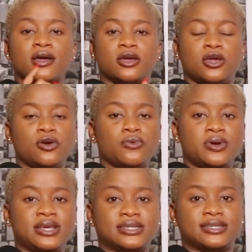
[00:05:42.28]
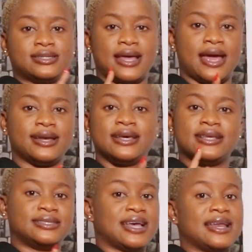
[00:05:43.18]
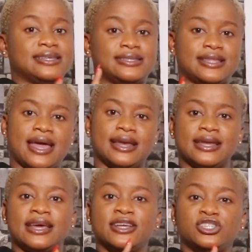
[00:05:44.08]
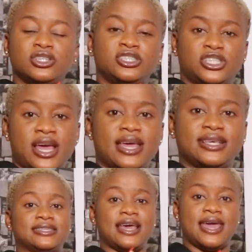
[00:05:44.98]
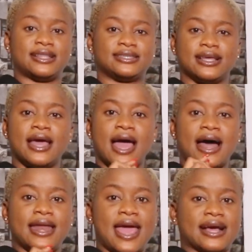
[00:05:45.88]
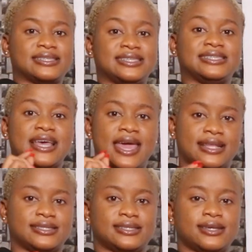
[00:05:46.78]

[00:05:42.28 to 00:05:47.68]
Q is 10, Z is 10, J is 8, and X is 8.